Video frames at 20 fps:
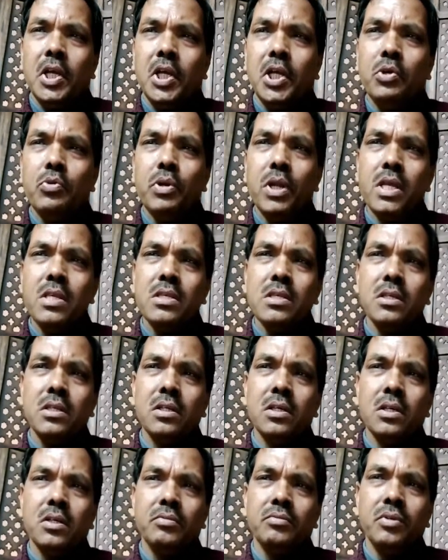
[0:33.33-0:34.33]

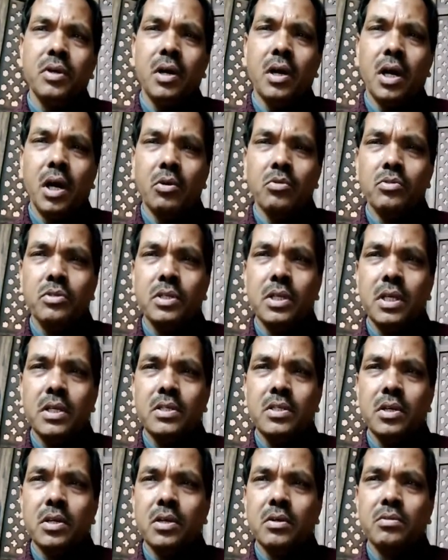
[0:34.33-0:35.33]
duration of
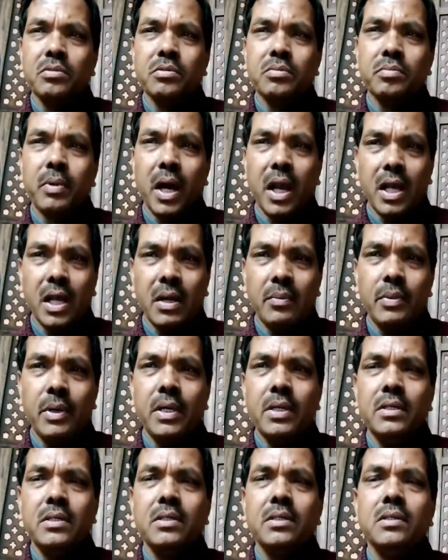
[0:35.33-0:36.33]
houses of
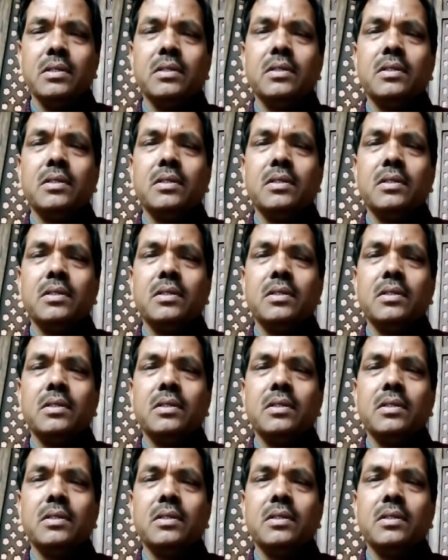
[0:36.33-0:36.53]
Parliament,